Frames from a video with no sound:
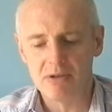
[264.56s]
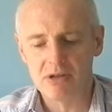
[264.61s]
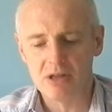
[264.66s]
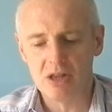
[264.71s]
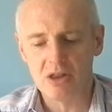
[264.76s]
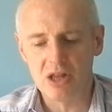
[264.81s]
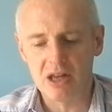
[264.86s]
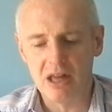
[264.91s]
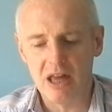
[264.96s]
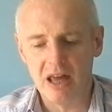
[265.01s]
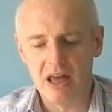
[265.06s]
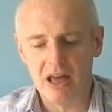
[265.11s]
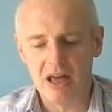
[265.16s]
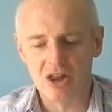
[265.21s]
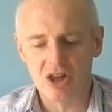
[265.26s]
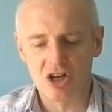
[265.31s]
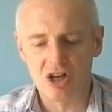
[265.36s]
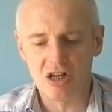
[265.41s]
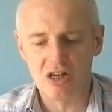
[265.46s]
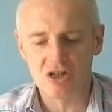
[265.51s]
something here
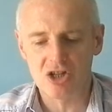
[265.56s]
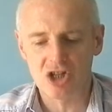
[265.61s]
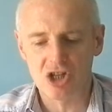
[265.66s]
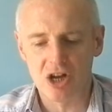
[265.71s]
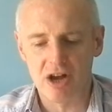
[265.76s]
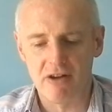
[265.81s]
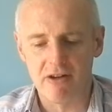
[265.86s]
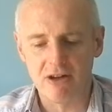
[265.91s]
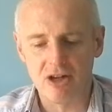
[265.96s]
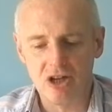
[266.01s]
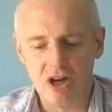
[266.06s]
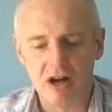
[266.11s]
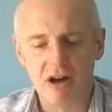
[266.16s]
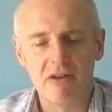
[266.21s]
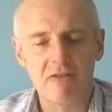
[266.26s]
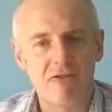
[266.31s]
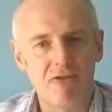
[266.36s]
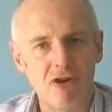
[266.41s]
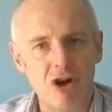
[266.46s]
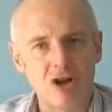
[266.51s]
that is
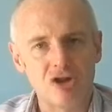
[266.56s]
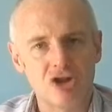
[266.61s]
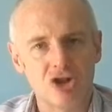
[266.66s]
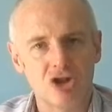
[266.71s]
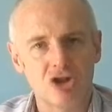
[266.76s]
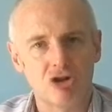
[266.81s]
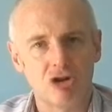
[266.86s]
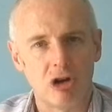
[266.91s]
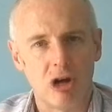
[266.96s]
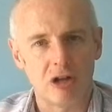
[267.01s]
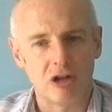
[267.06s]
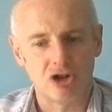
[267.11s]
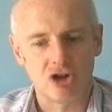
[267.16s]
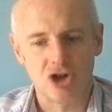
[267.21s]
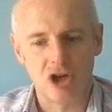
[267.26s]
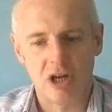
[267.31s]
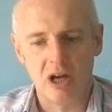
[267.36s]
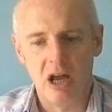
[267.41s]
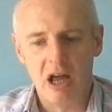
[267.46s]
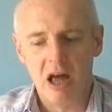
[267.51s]
young, fresh and
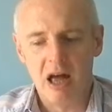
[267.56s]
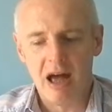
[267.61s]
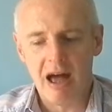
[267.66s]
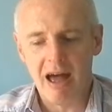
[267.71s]
crunchy.